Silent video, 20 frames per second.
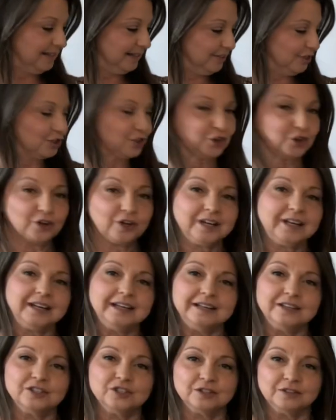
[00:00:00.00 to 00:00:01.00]
inserted
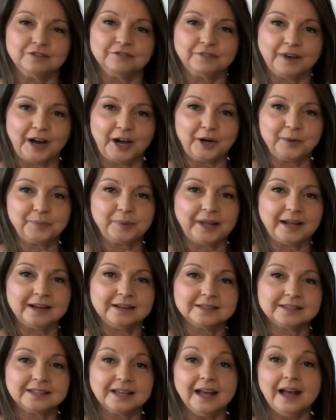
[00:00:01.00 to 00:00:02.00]
into the
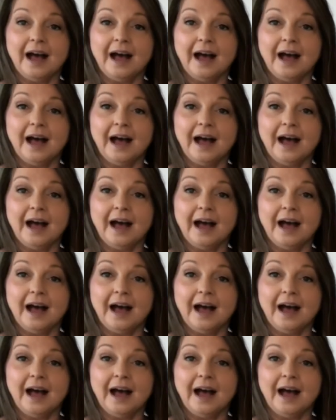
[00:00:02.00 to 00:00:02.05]
fireplace.